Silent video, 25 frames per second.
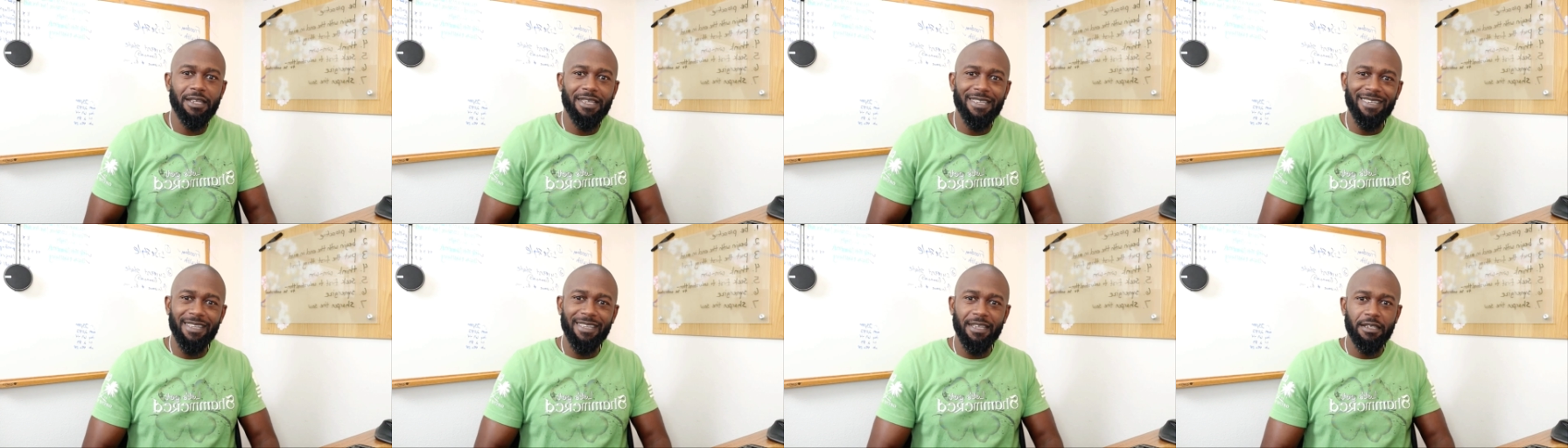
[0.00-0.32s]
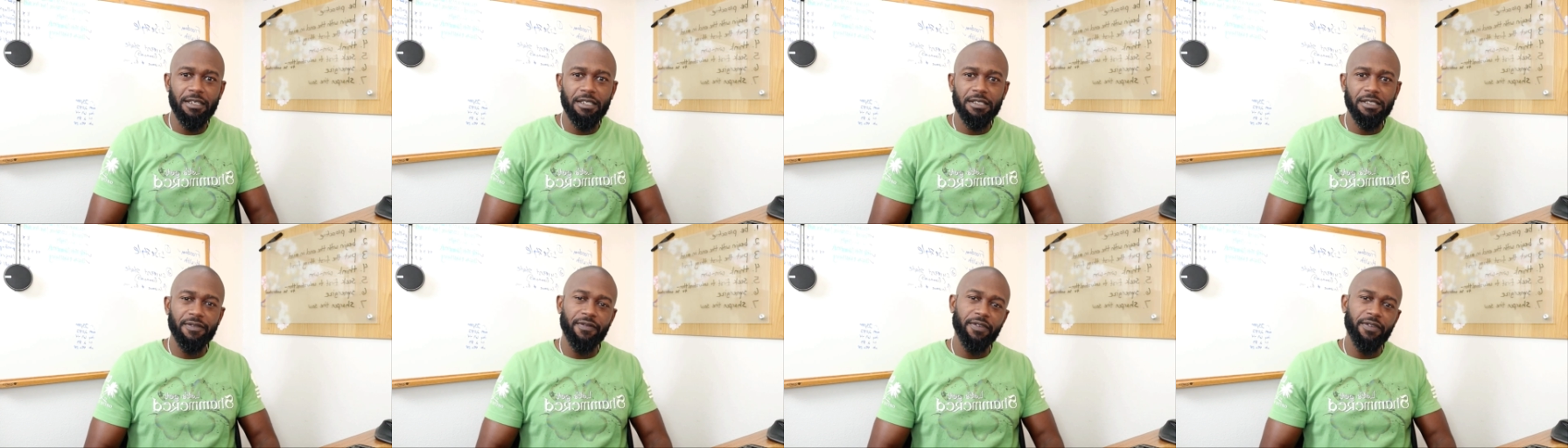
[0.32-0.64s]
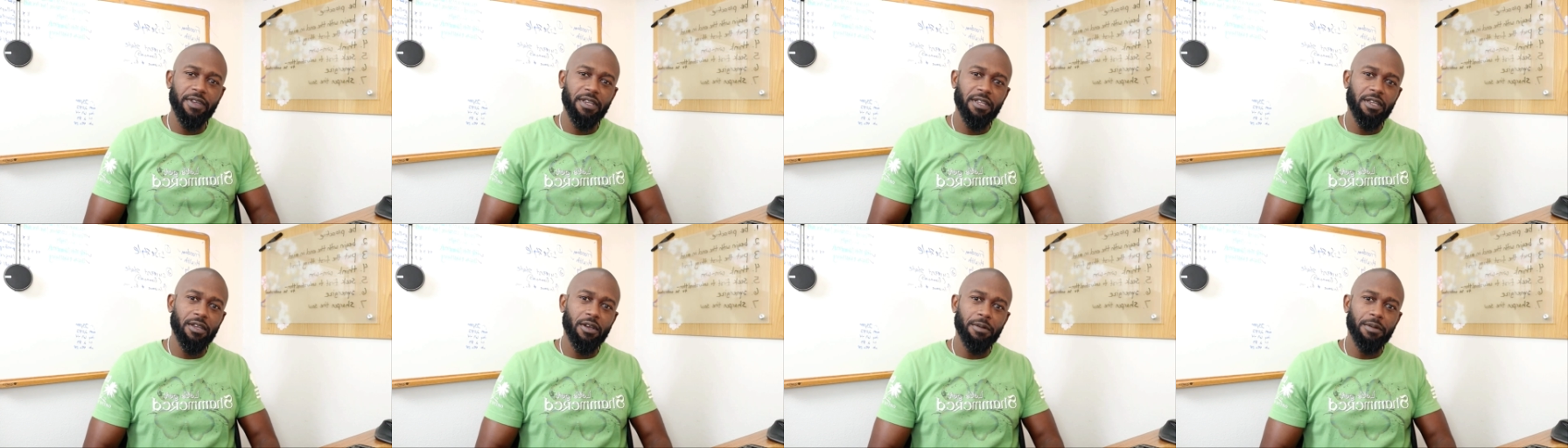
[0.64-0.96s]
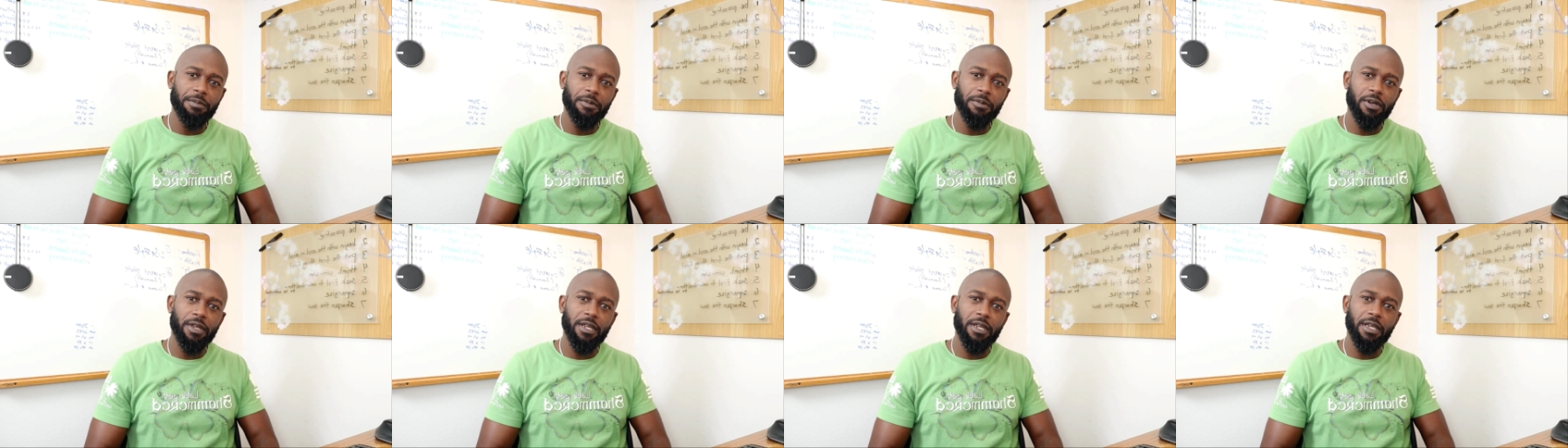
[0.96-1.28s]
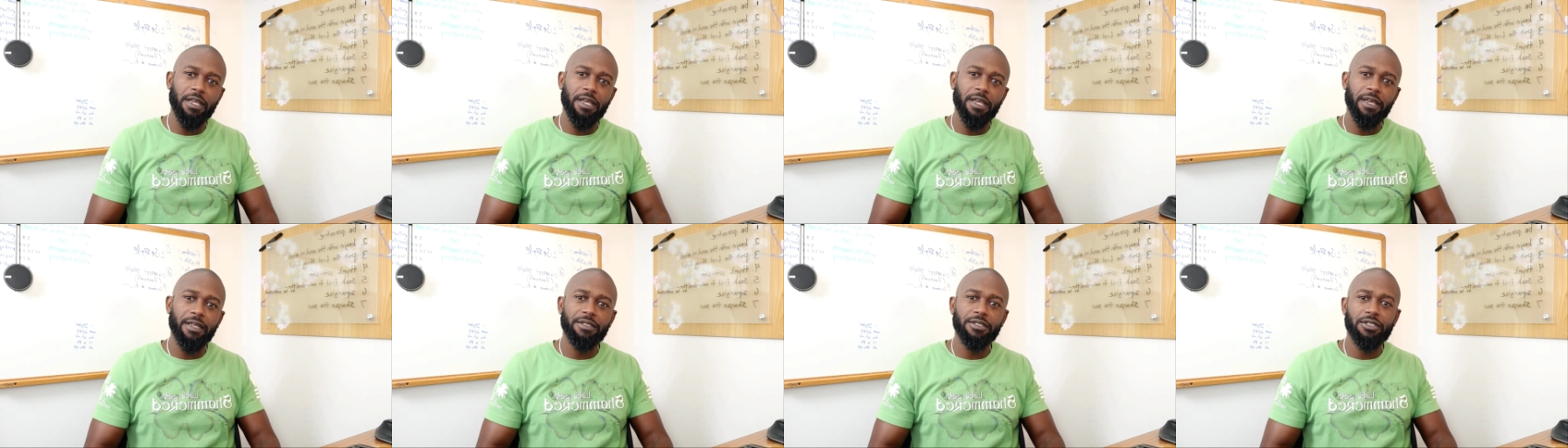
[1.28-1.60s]
and in this video I'm going to
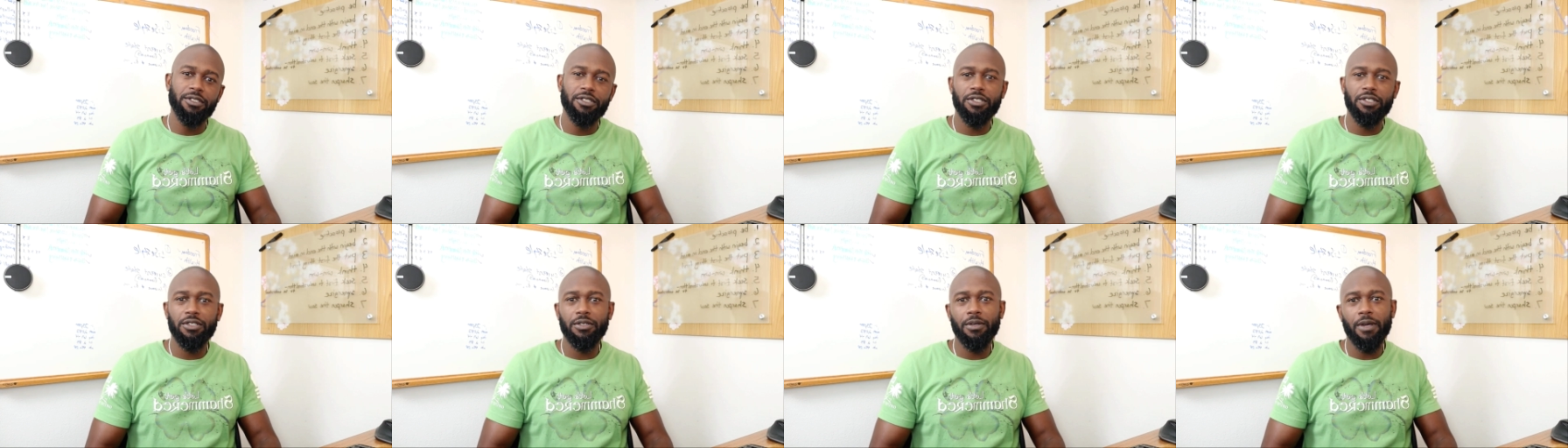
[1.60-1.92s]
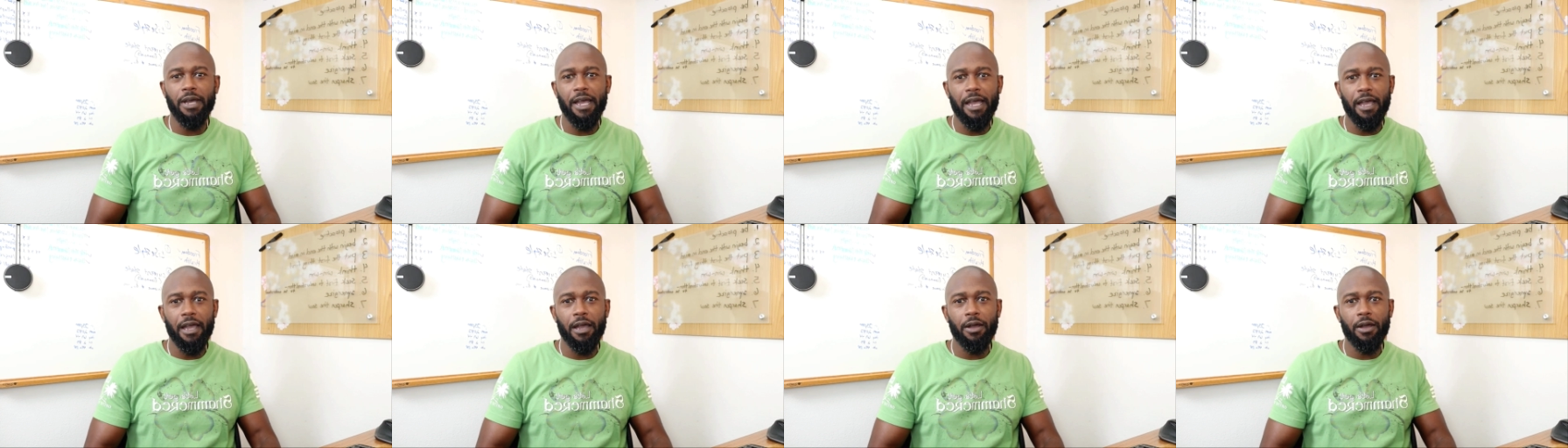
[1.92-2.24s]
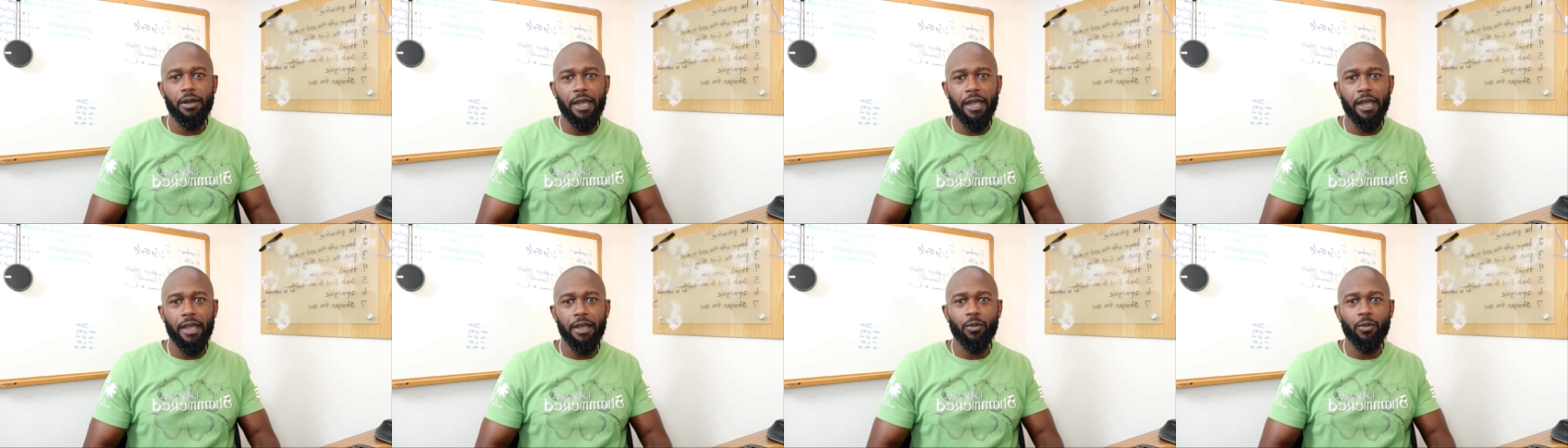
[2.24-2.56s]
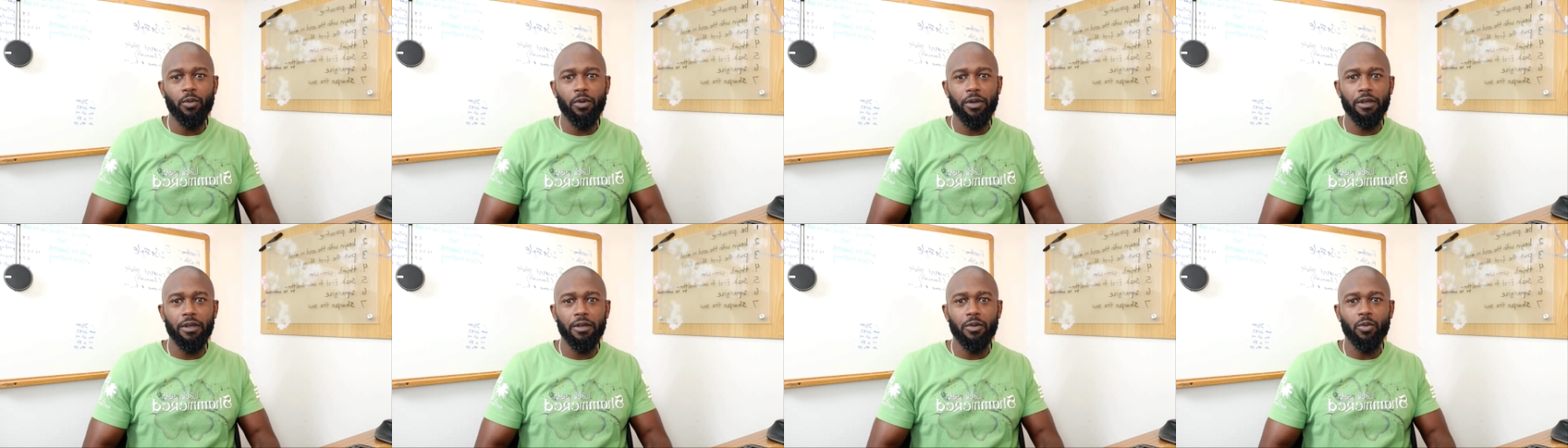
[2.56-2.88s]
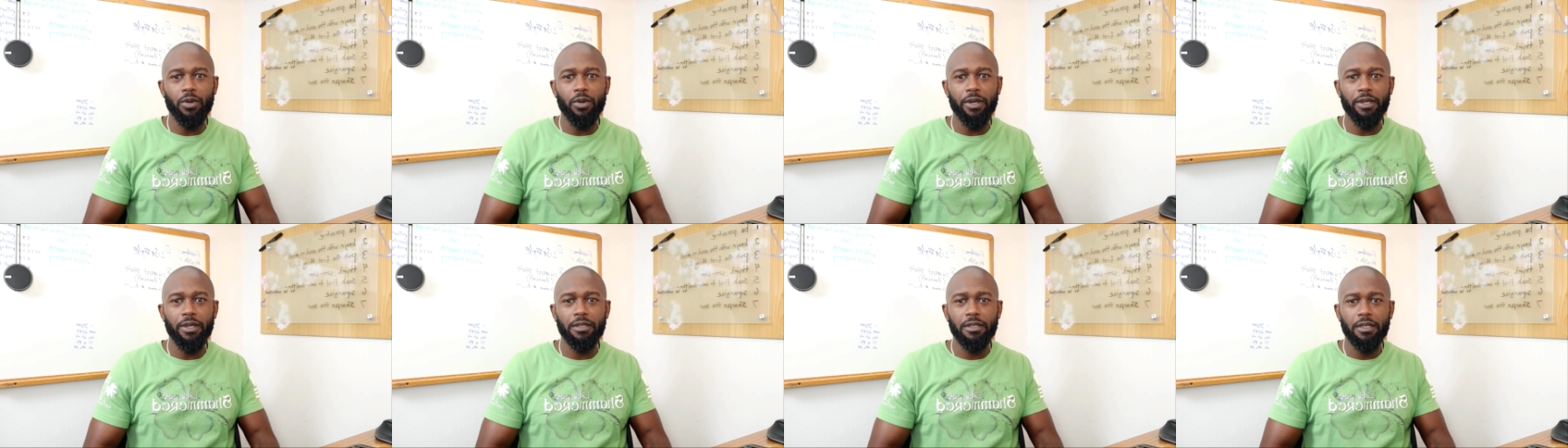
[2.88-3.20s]
get into how I work
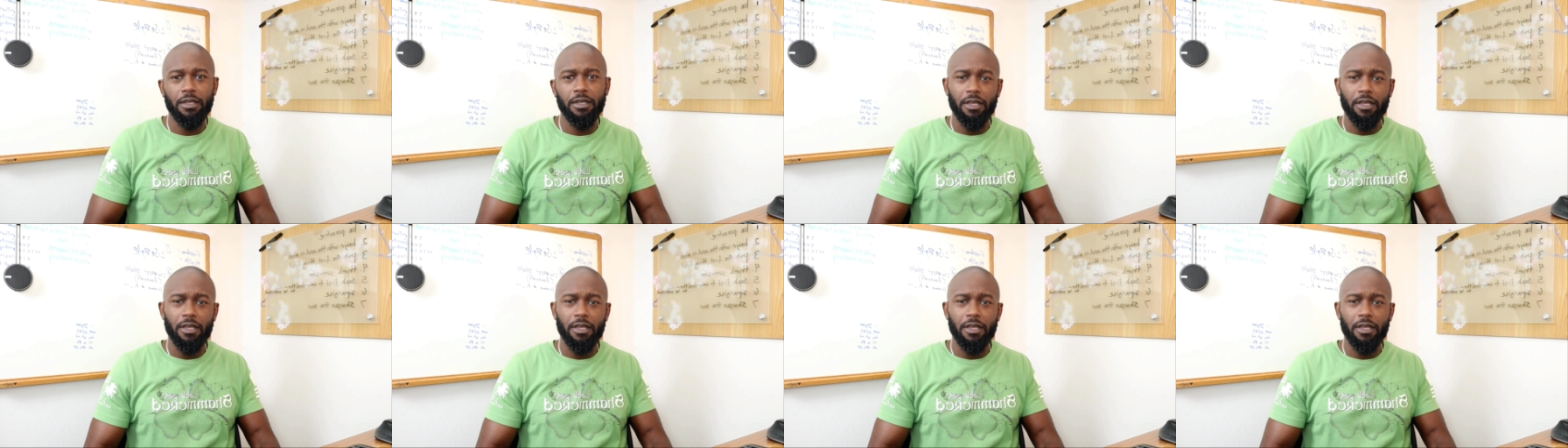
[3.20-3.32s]
with